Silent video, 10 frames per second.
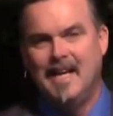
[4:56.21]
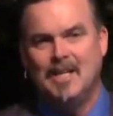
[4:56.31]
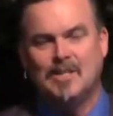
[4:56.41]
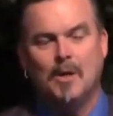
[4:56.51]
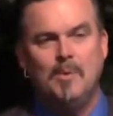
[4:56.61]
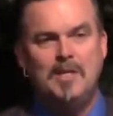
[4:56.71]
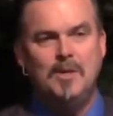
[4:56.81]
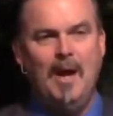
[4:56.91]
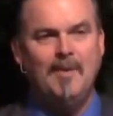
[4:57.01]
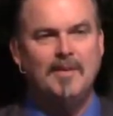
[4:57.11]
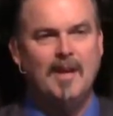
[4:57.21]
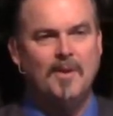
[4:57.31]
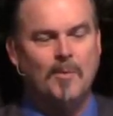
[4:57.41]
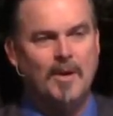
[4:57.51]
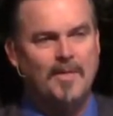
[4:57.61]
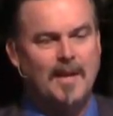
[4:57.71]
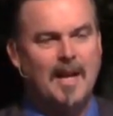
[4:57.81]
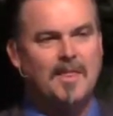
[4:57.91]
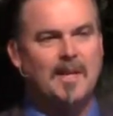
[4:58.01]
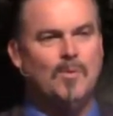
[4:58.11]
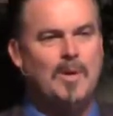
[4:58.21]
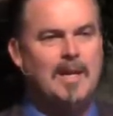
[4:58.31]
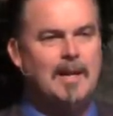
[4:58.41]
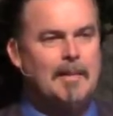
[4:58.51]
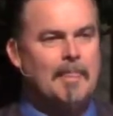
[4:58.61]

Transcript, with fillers: So we do have another word that I think we